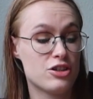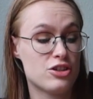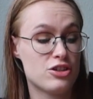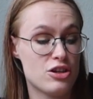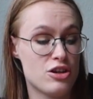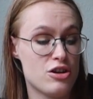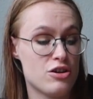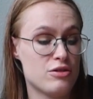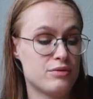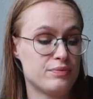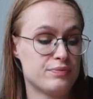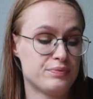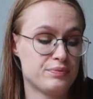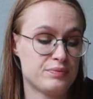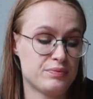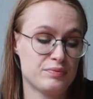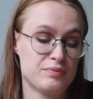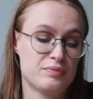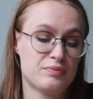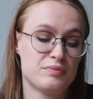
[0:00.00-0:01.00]
so
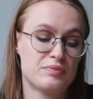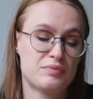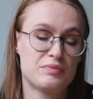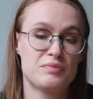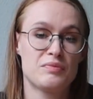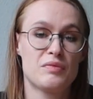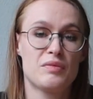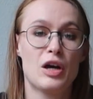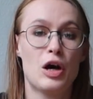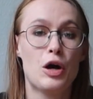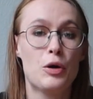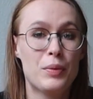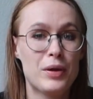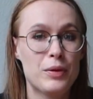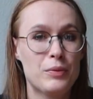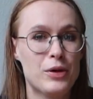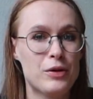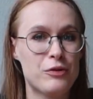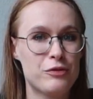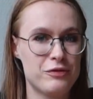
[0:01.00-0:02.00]
hope
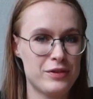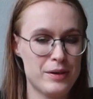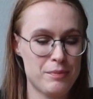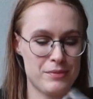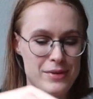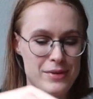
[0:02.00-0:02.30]
it will fit